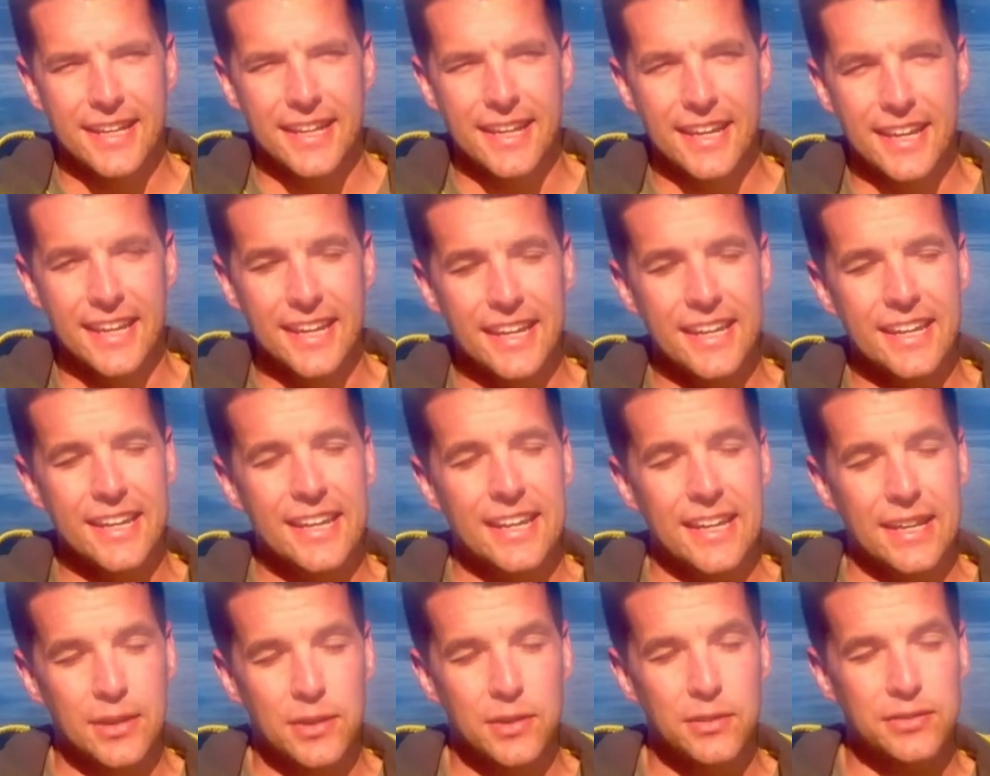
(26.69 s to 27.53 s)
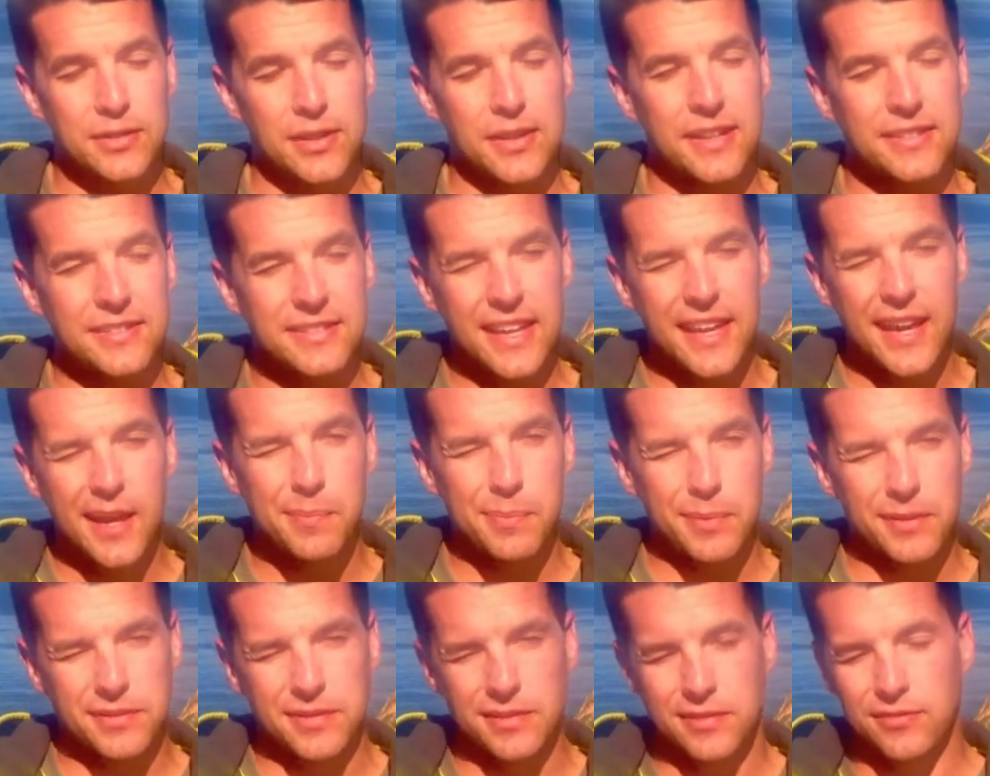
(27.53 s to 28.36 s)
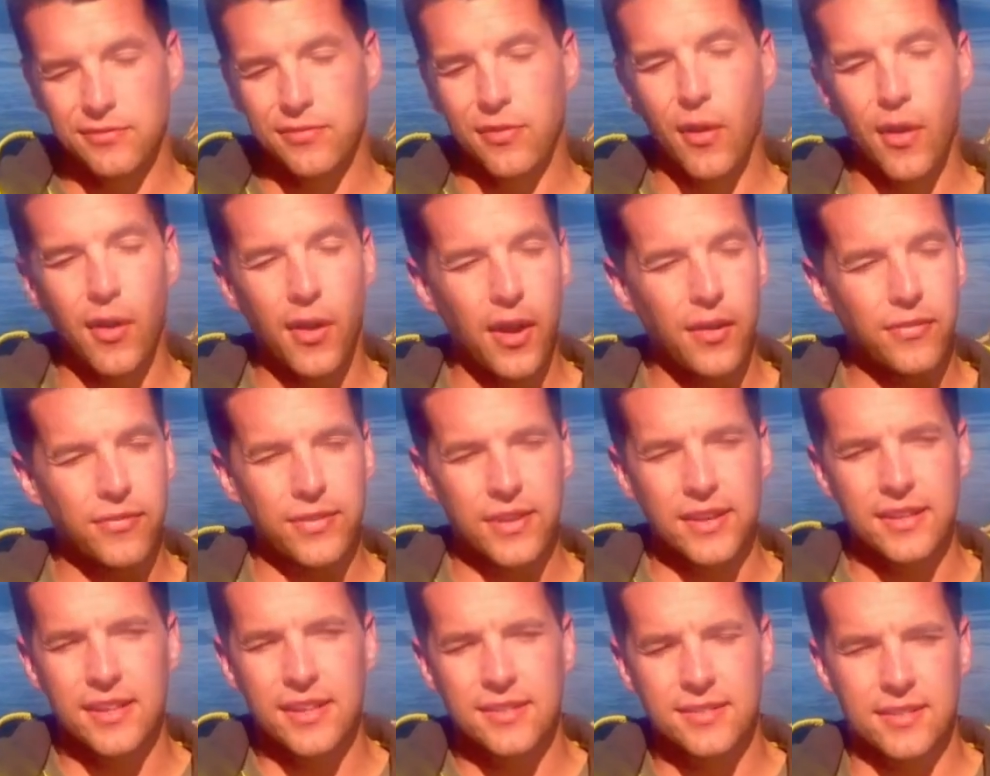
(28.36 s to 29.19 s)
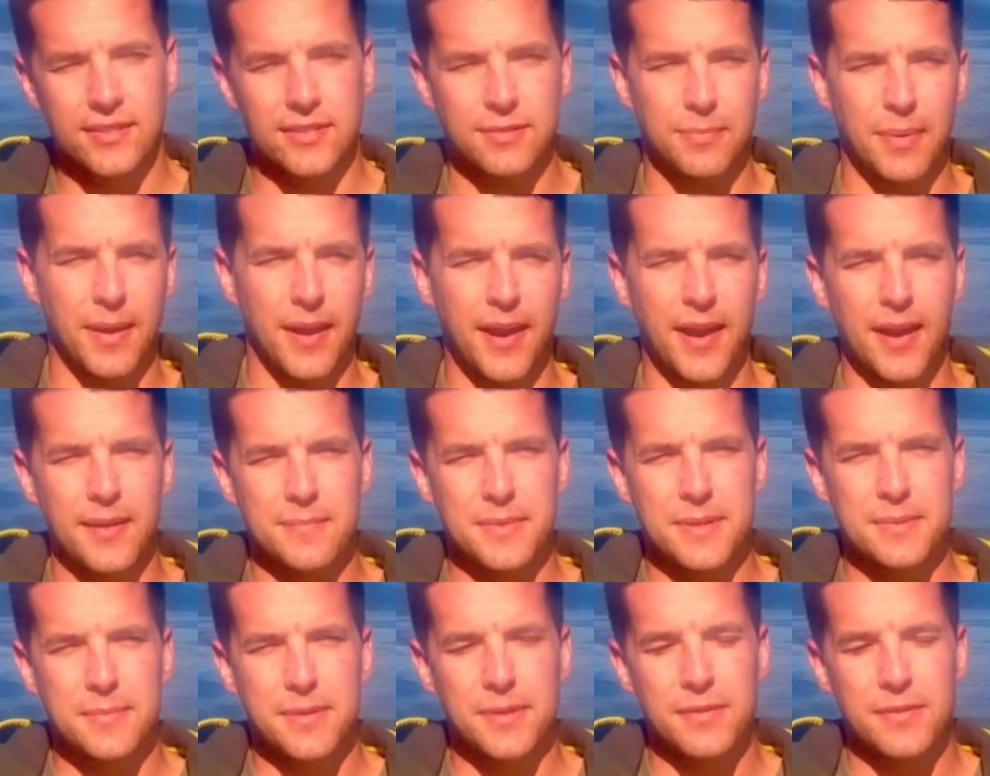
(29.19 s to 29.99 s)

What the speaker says: And UCLA's campus is far off in the distance behind me,